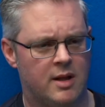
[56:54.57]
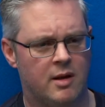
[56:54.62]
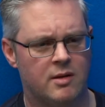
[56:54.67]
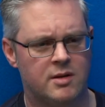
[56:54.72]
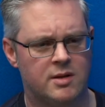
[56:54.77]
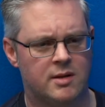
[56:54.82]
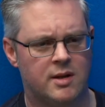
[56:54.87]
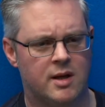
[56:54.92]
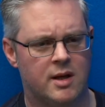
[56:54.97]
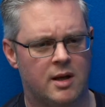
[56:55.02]

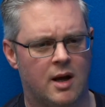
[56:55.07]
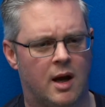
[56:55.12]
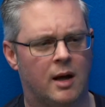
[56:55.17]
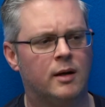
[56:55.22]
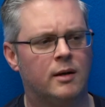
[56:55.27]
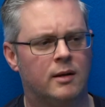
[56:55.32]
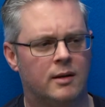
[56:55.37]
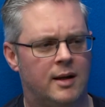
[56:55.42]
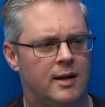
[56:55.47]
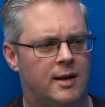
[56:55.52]
Those are the
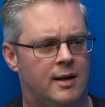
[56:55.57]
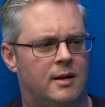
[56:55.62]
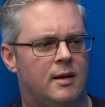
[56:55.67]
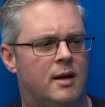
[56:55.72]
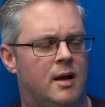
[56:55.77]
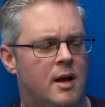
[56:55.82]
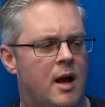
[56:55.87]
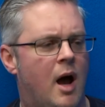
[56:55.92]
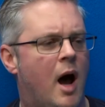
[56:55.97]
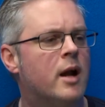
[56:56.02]

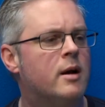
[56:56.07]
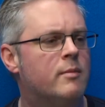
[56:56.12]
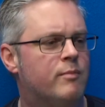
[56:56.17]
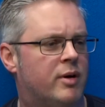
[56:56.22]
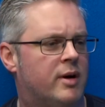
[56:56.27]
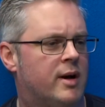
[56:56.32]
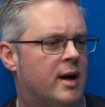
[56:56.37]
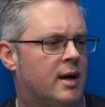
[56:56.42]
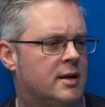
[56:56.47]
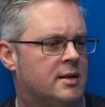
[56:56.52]

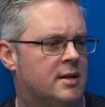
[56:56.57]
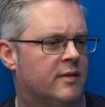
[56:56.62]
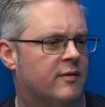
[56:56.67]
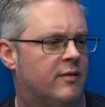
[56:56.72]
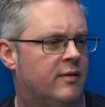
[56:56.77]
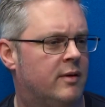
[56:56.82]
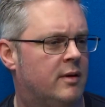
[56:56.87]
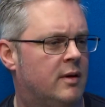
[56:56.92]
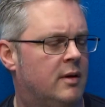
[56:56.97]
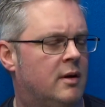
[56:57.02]

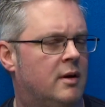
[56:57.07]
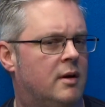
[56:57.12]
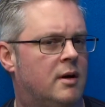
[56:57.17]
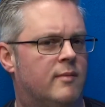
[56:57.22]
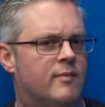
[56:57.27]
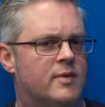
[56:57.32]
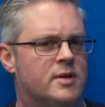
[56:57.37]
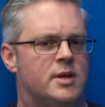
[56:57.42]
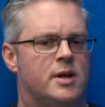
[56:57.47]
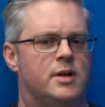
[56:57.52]
unproductive
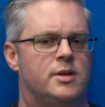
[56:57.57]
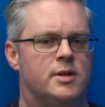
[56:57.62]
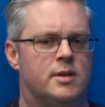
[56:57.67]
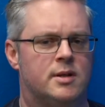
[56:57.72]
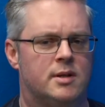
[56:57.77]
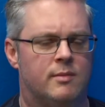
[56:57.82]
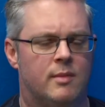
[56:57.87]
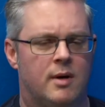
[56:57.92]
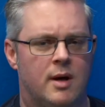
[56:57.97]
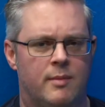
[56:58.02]

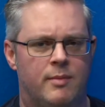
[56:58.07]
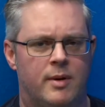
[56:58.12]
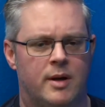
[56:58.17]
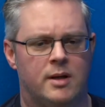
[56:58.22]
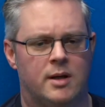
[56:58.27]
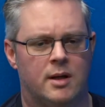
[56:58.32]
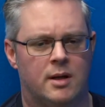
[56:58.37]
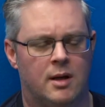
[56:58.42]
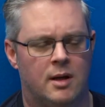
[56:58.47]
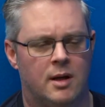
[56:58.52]
conversations, in my
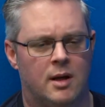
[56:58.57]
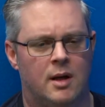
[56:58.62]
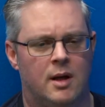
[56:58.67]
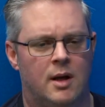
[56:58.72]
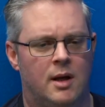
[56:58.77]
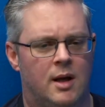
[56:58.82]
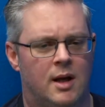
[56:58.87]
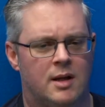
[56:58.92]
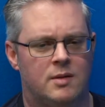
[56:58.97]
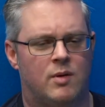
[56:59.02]
opinion.
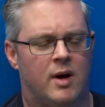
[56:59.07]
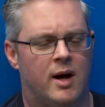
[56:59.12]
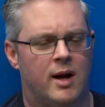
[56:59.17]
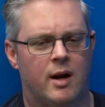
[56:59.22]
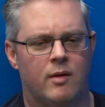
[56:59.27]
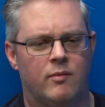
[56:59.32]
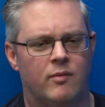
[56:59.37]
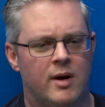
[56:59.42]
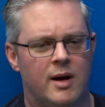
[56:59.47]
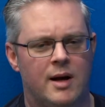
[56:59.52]
That's why I
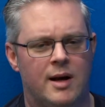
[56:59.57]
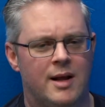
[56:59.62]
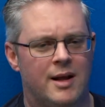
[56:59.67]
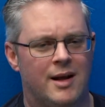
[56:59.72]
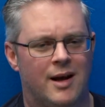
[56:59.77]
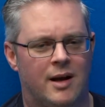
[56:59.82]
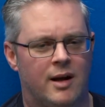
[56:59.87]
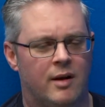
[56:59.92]
don't really